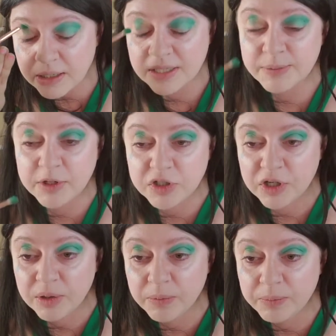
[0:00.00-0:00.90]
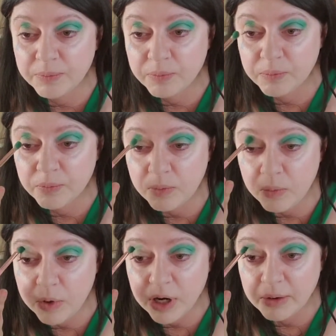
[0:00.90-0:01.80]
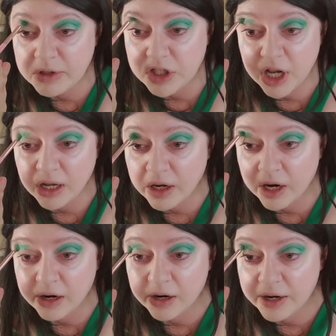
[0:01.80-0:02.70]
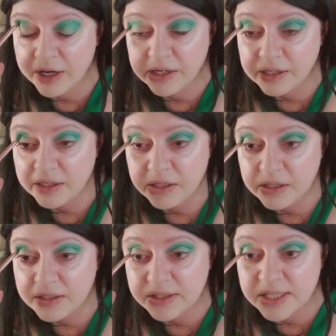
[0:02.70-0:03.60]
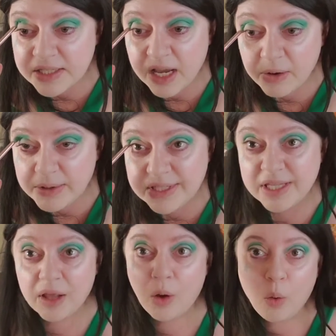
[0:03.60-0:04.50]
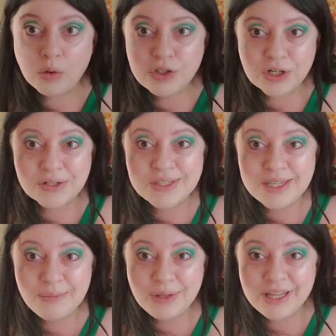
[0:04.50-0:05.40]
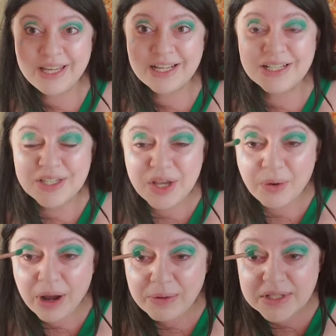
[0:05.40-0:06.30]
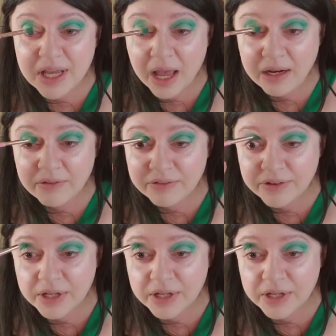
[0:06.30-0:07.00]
especially when I was younger and since I was the older sibling, so I was kind of